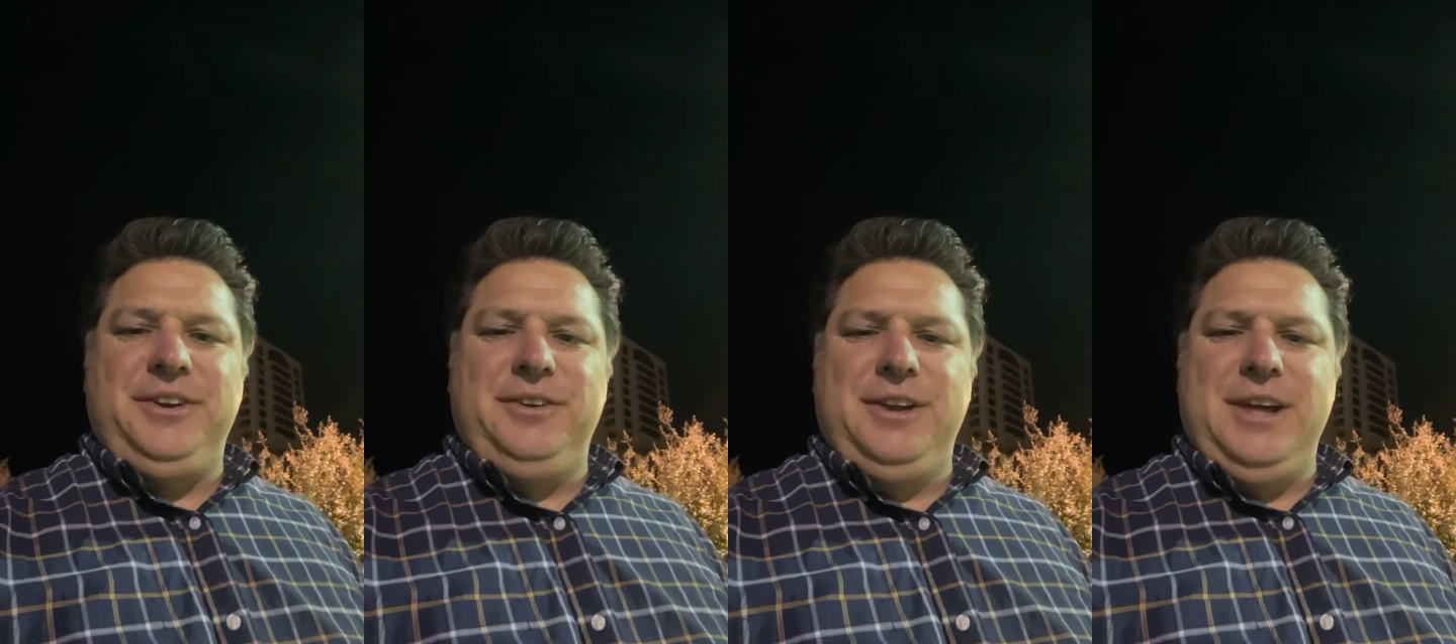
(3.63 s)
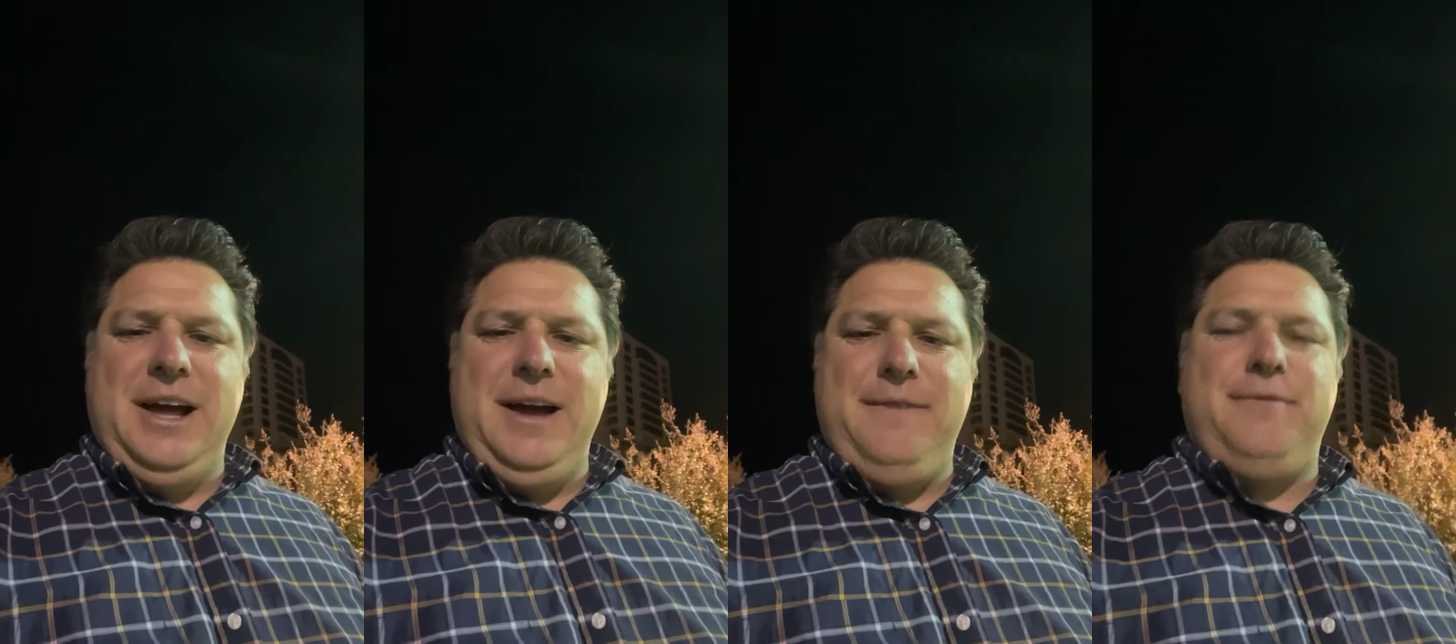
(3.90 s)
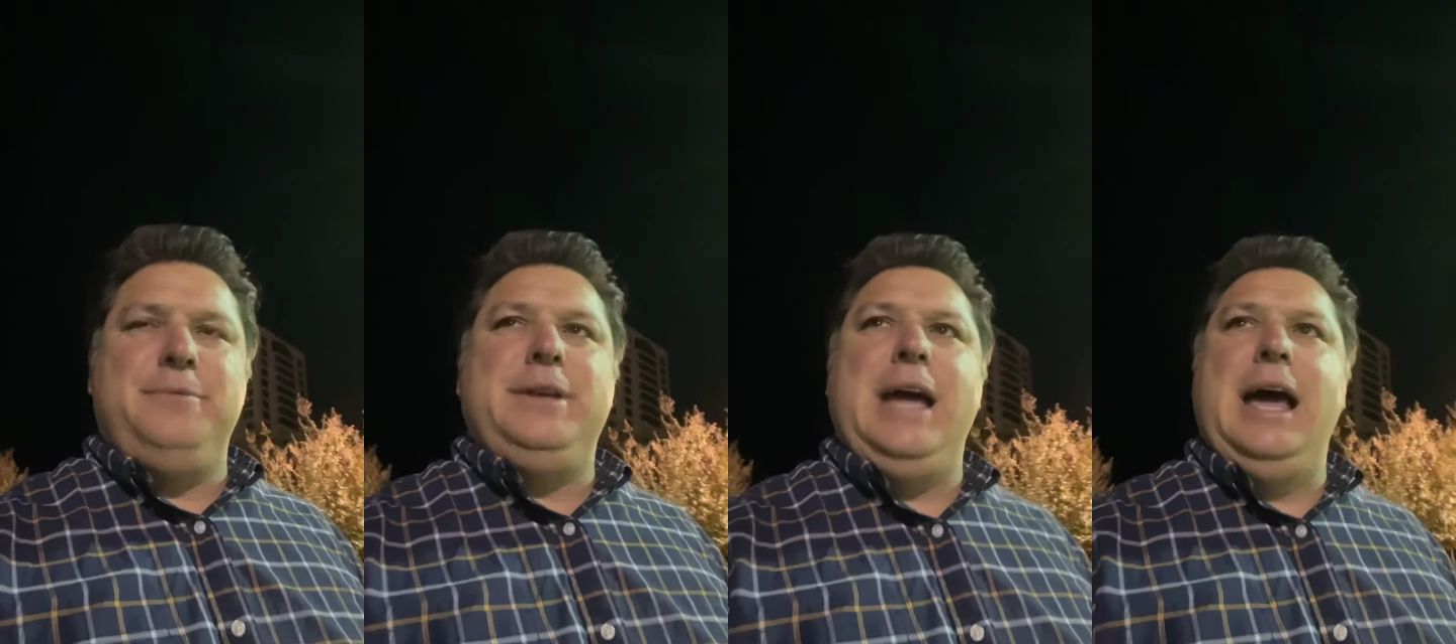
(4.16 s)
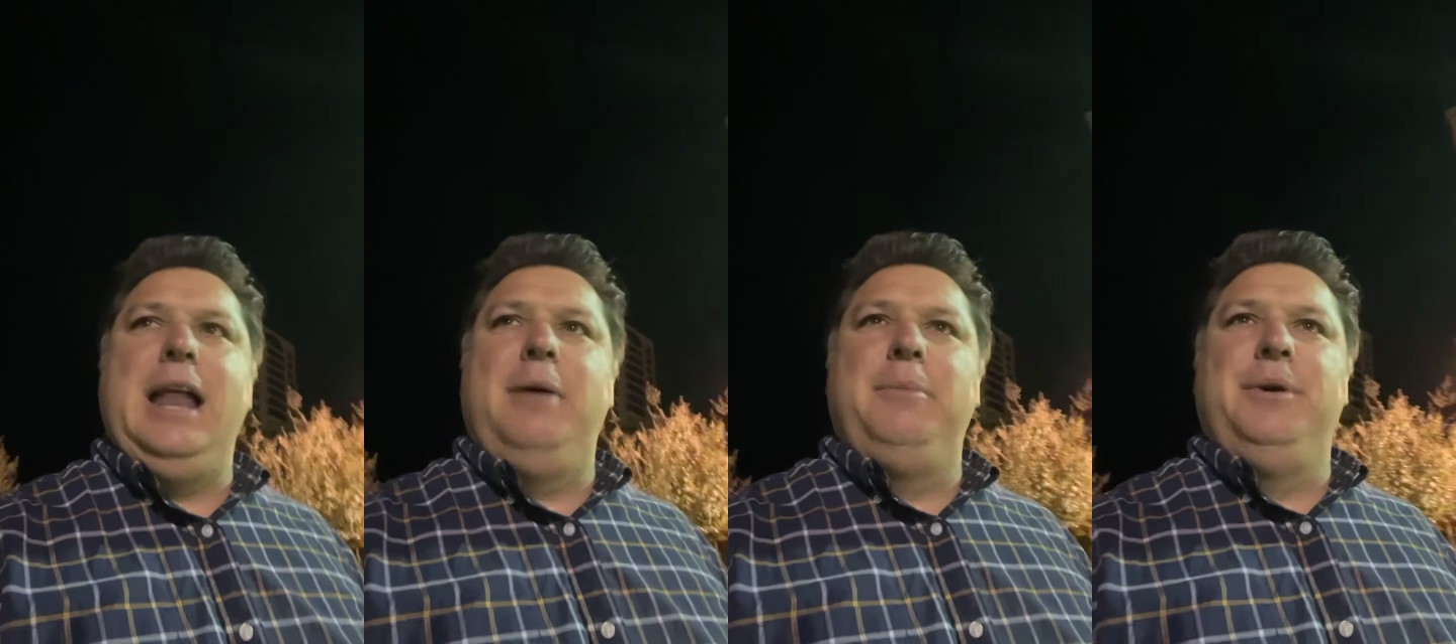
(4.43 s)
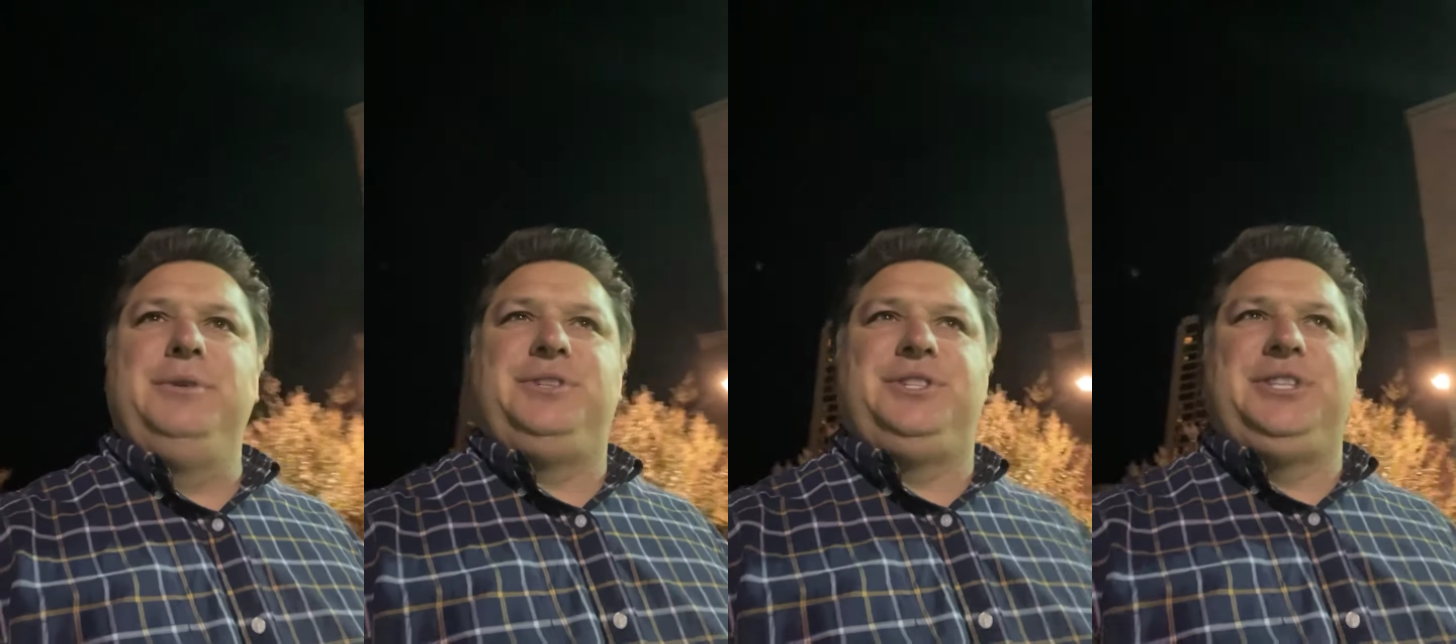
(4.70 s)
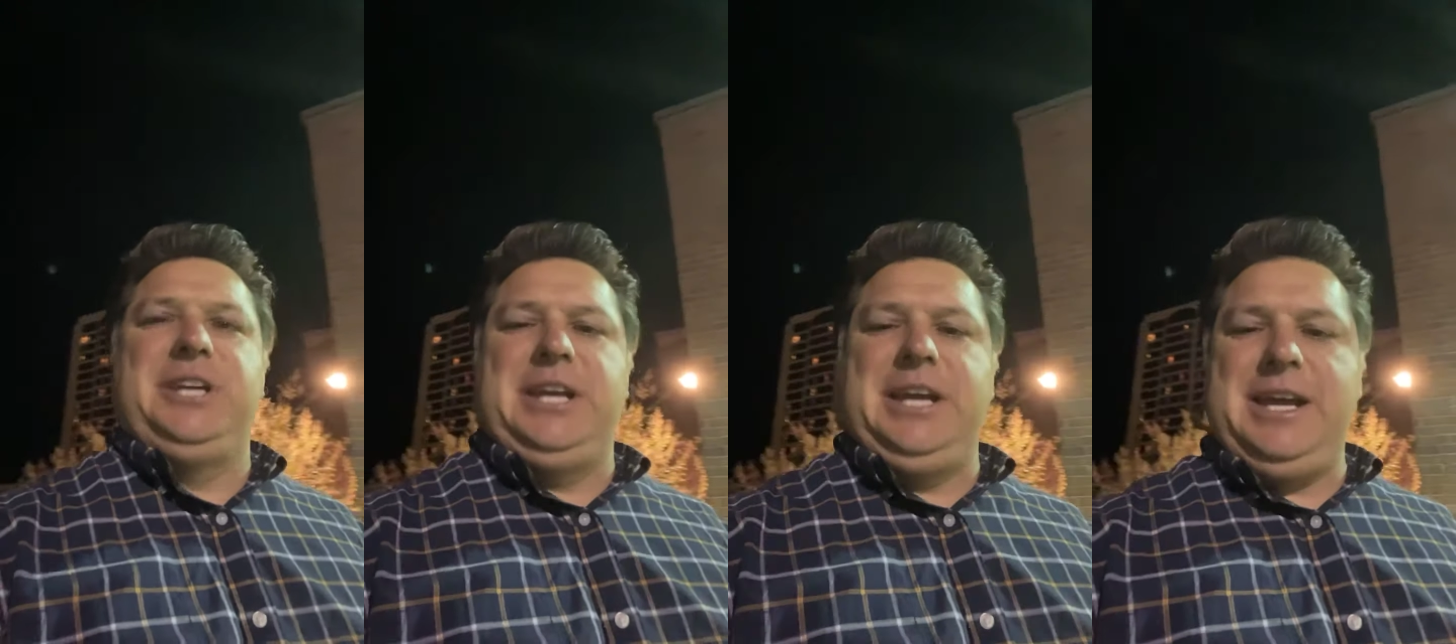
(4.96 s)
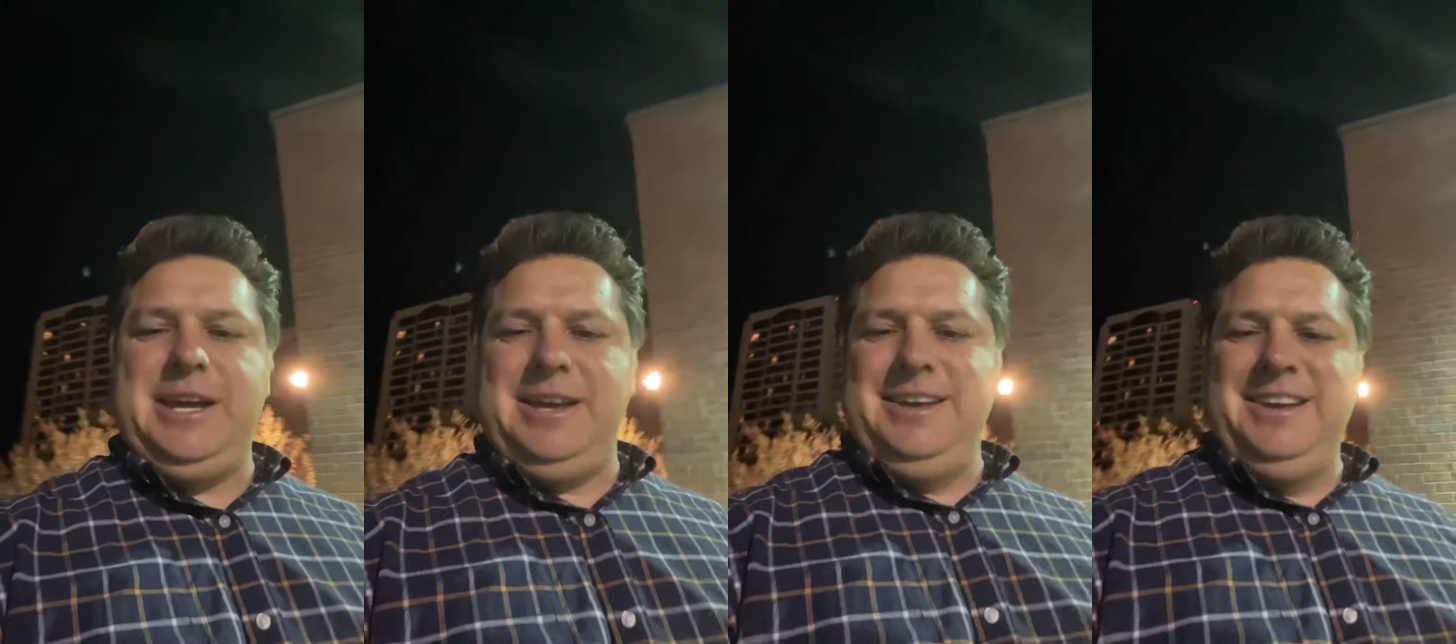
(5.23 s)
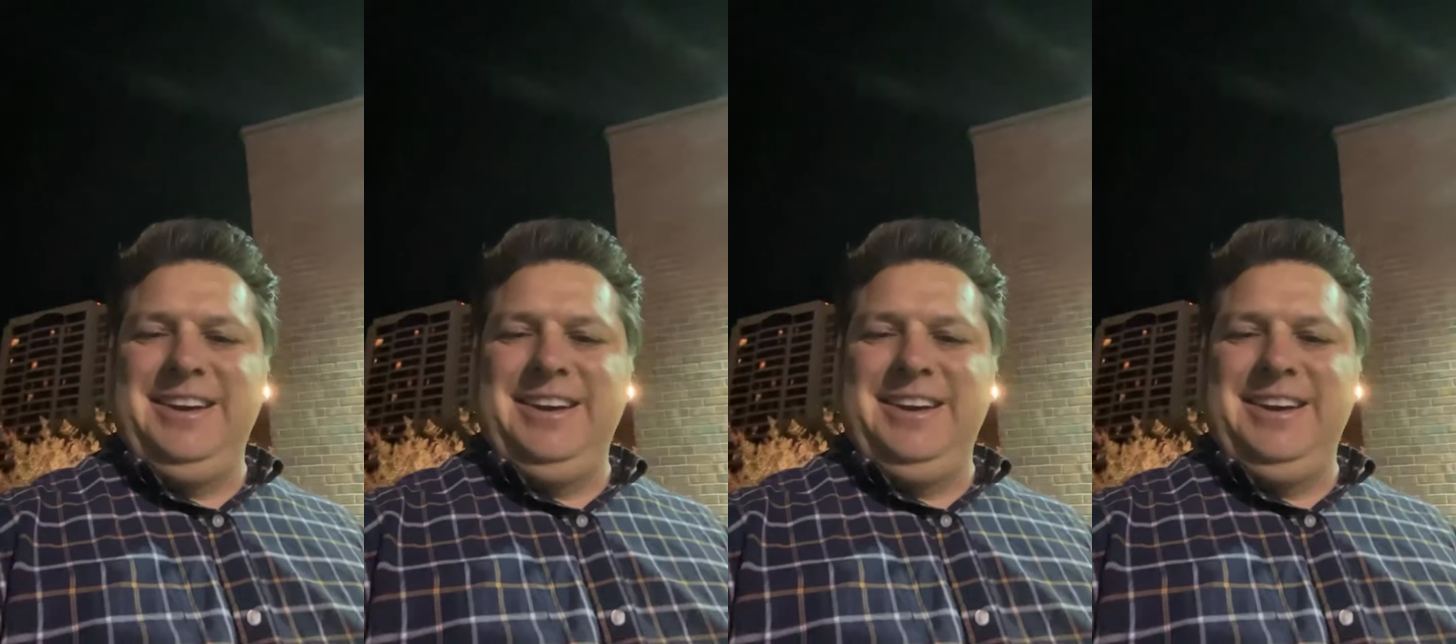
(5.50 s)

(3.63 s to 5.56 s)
to you live from the Alamo City